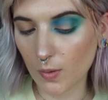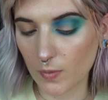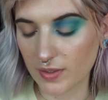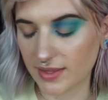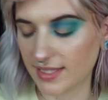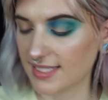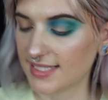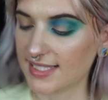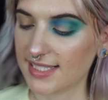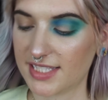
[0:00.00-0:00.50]

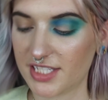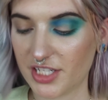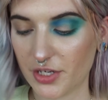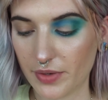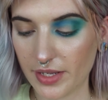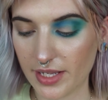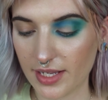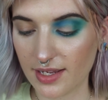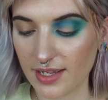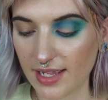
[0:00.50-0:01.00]
what this is
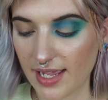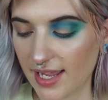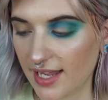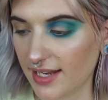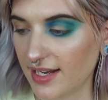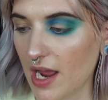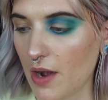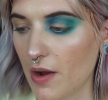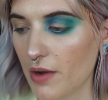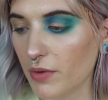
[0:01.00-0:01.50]
doing
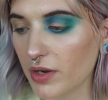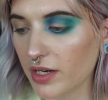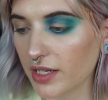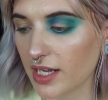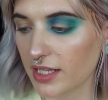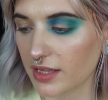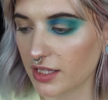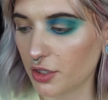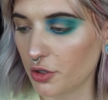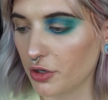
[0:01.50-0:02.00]
and now I want
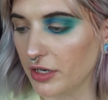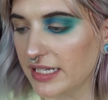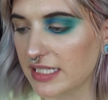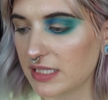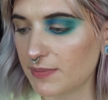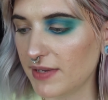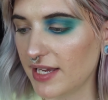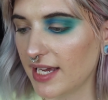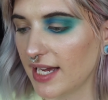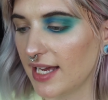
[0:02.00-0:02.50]
to cut the
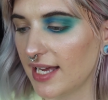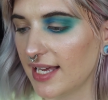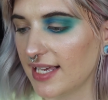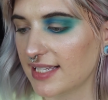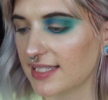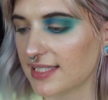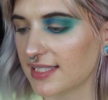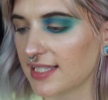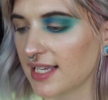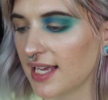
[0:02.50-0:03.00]
crease
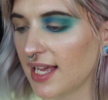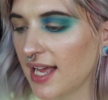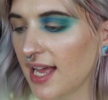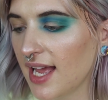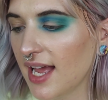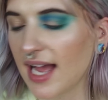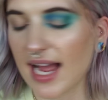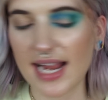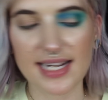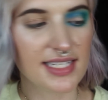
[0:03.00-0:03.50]
because
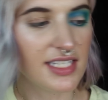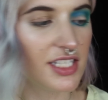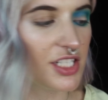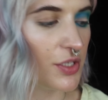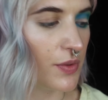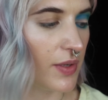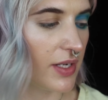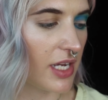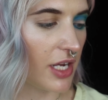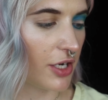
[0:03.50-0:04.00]
I didn't
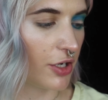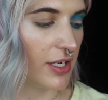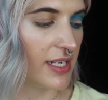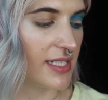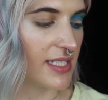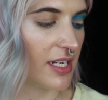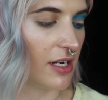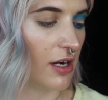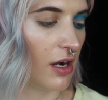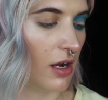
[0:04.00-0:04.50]
do a cut
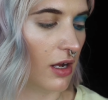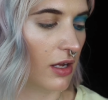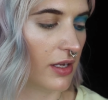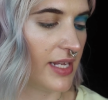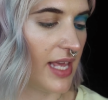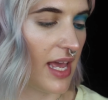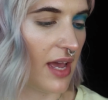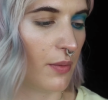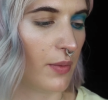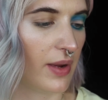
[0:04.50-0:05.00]
crease at all
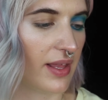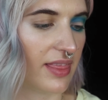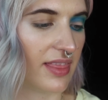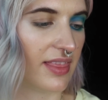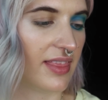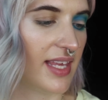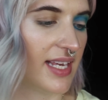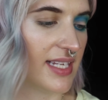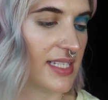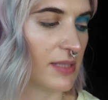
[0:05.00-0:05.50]
yet with
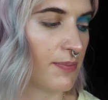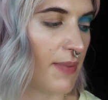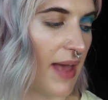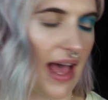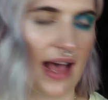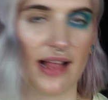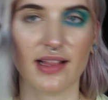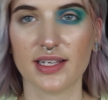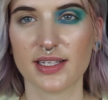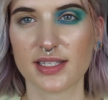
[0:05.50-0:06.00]
this
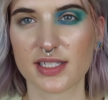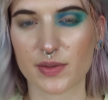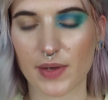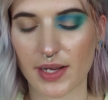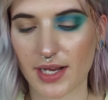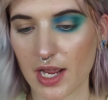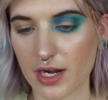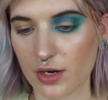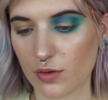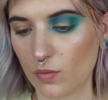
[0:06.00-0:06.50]
palette so
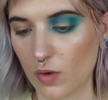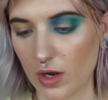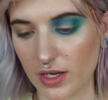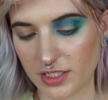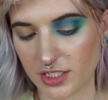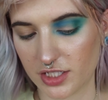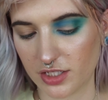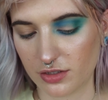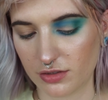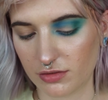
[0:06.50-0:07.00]
I kind of
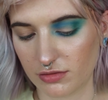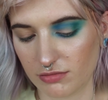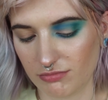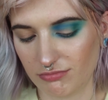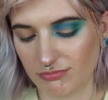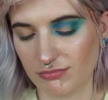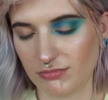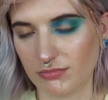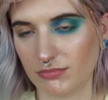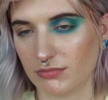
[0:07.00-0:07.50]
want to.
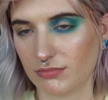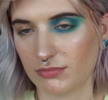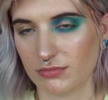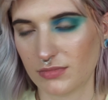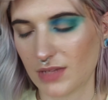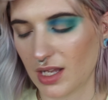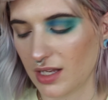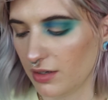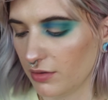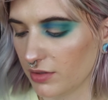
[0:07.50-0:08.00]

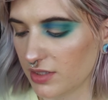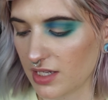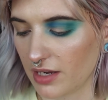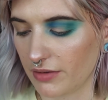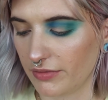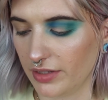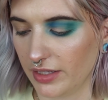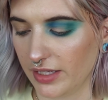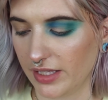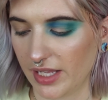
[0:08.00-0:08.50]
I know it's
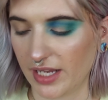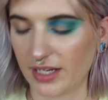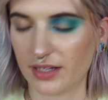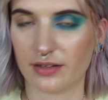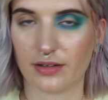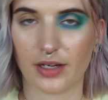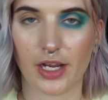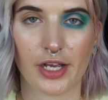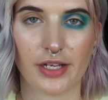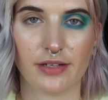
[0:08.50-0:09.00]
not really like
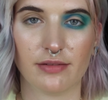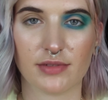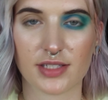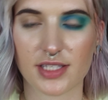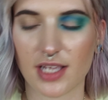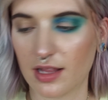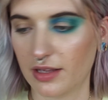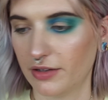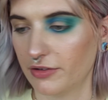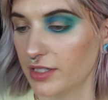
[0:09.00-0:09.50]
a good
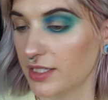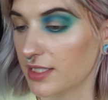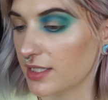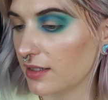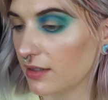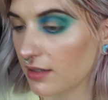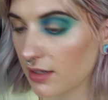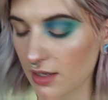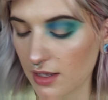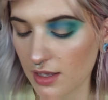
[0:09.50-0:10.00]
solid
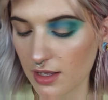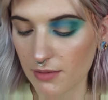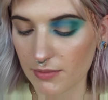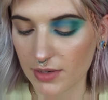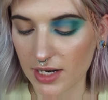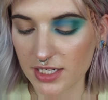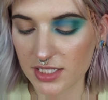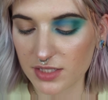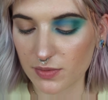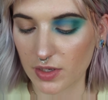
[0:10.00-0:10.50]
reason
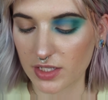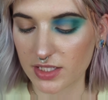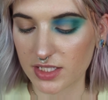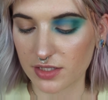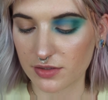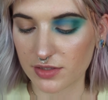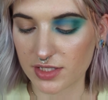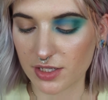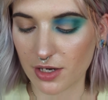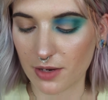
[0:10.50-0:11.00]
but I just want
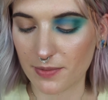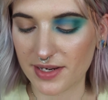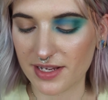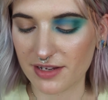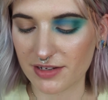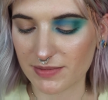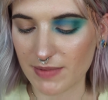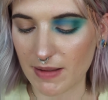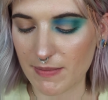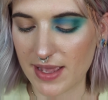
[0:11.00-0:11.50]
to. So I'm going to
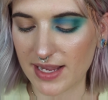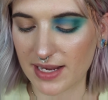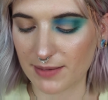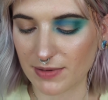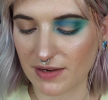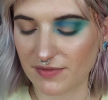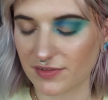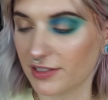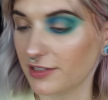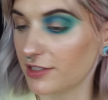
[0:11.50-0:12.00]
use my
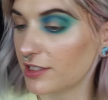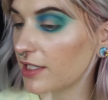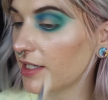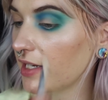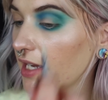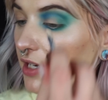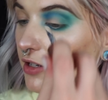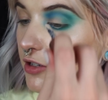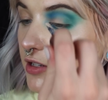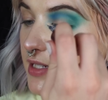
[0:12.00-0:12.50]
Makeup Revolution cut